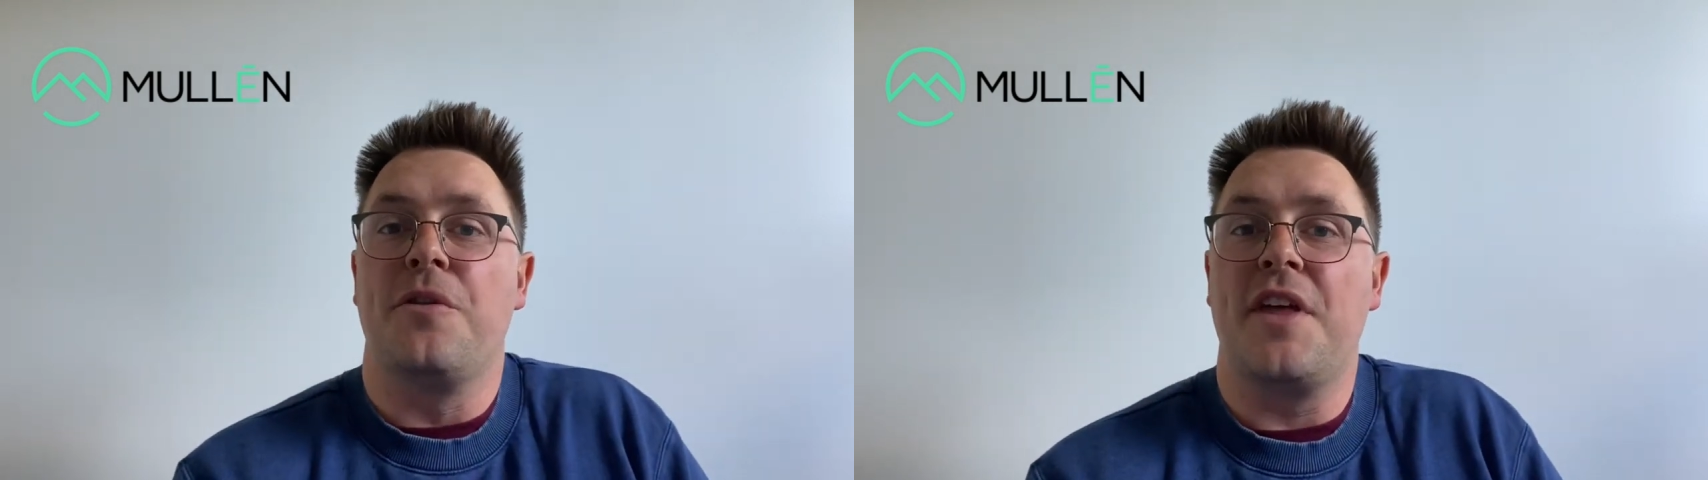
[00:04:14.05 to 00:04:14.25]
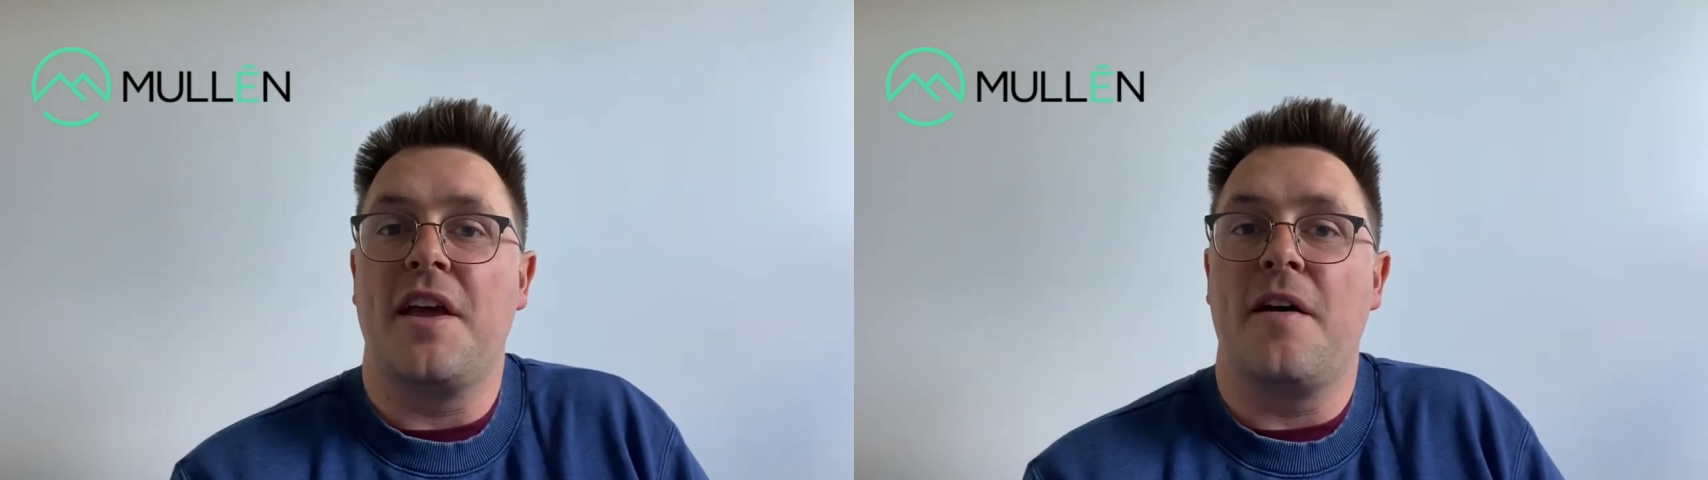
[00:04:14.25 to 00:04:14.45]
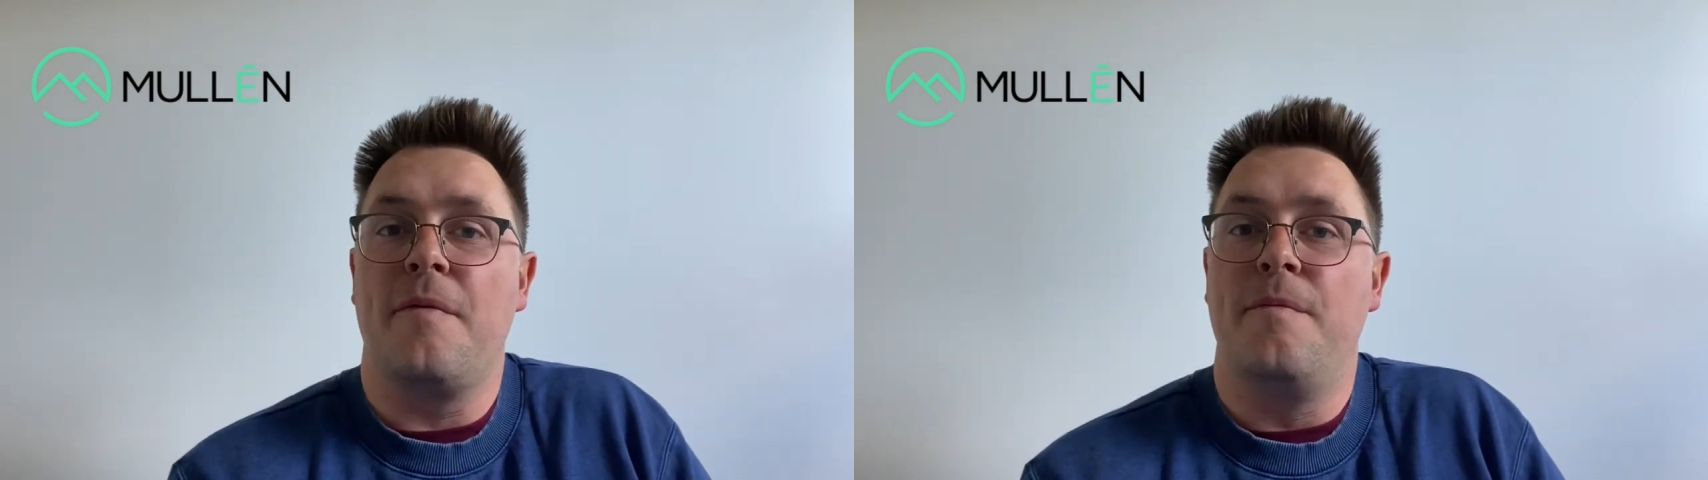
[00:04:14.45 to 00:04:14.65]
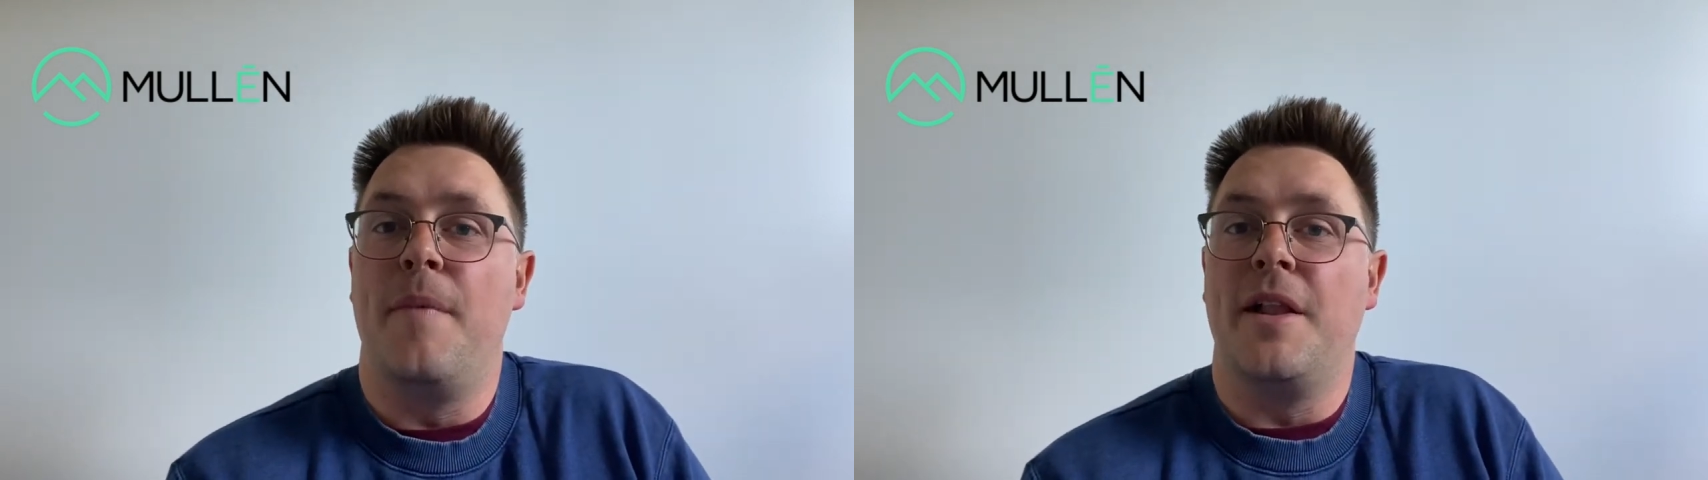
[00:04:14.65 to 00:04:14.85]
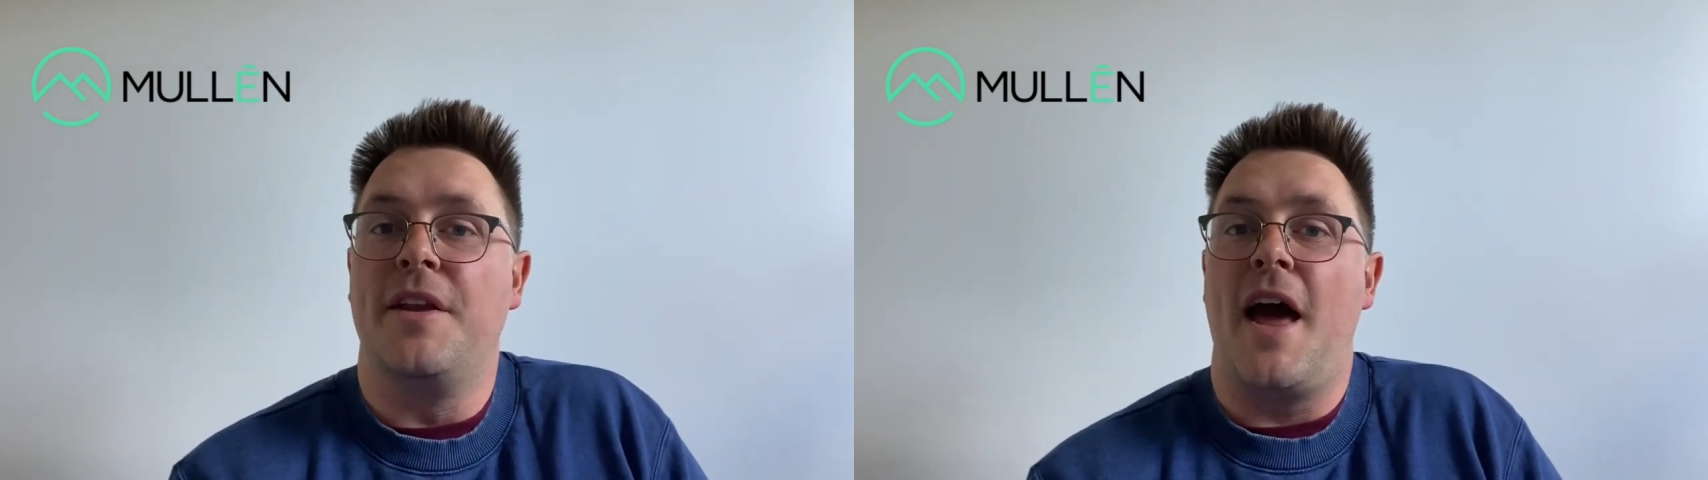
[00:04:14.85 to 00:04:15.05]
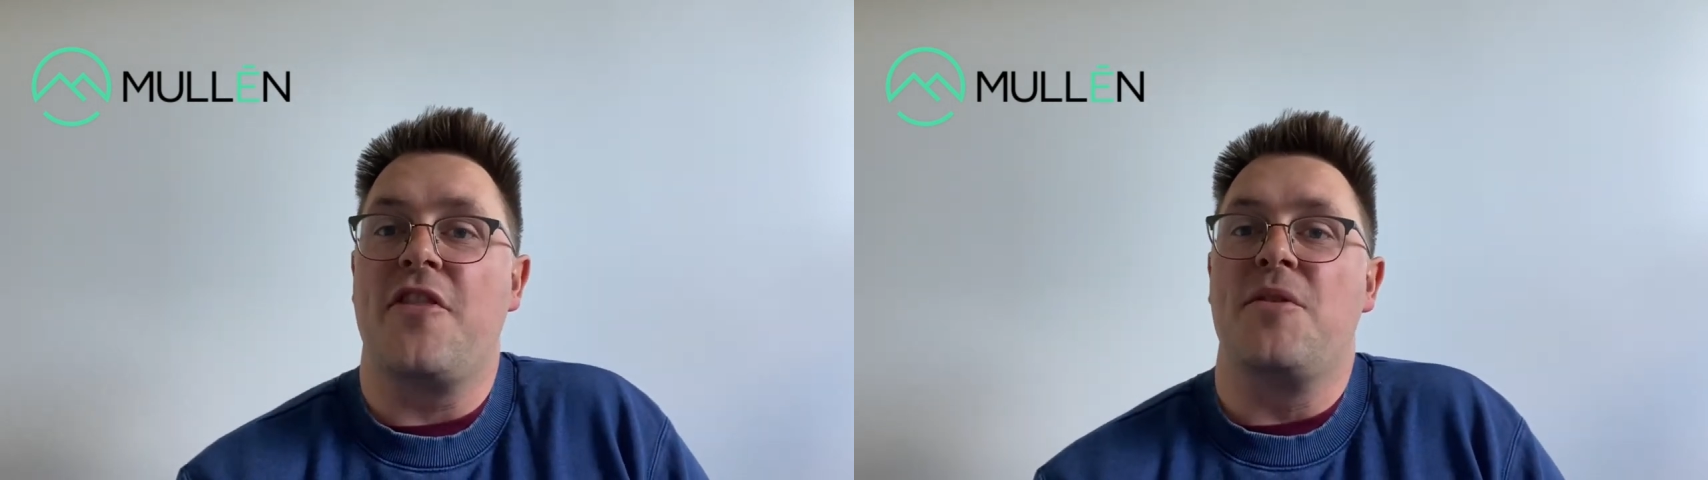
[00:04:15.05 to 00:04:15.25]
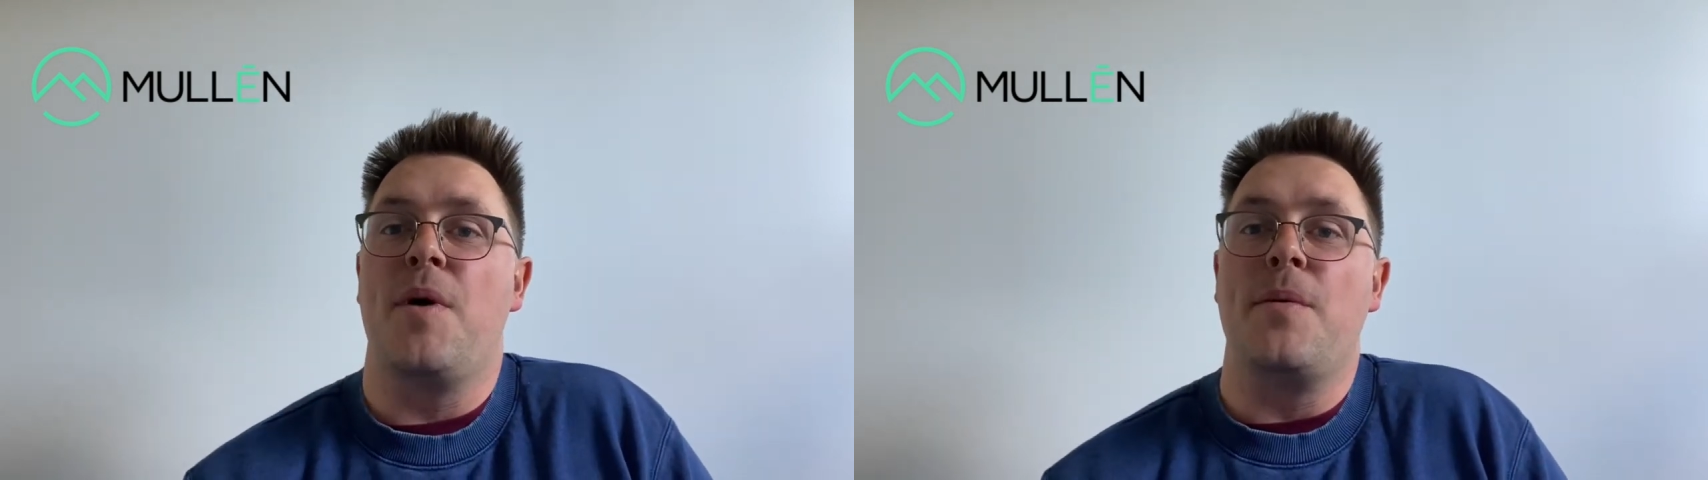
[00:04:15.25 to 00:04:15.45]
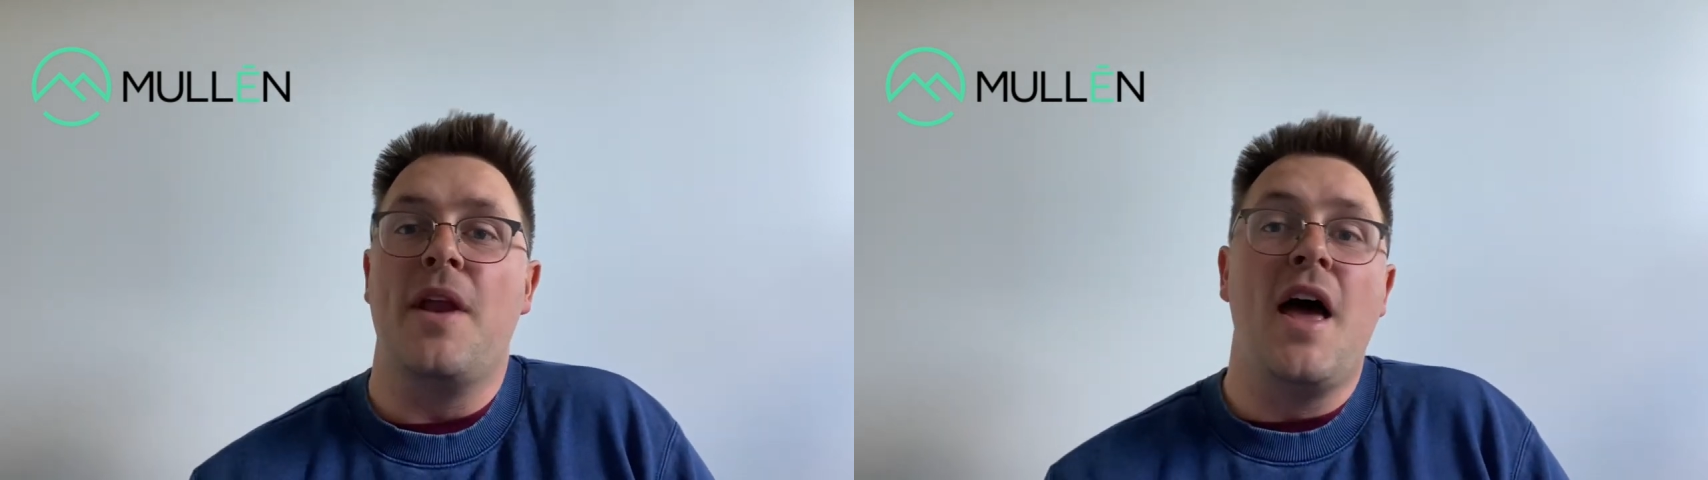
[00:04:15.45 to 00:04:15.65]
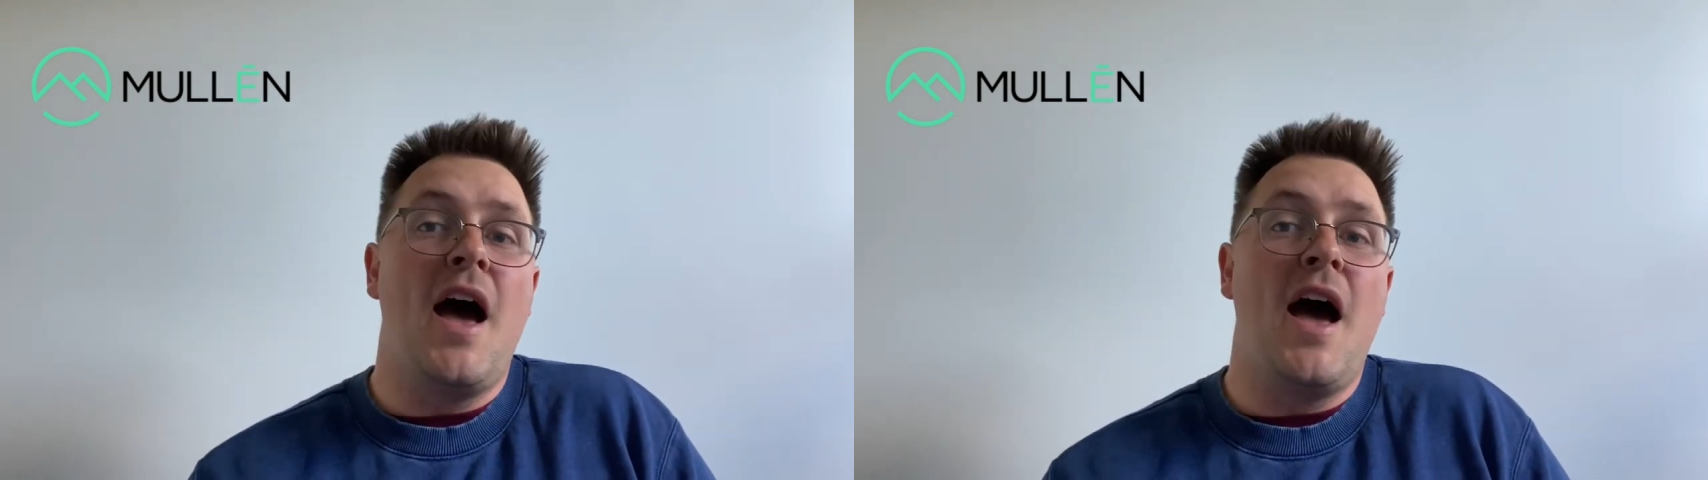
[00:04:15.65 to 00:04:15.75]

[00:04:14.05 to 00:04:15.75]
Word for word: think of Mullen at the moment.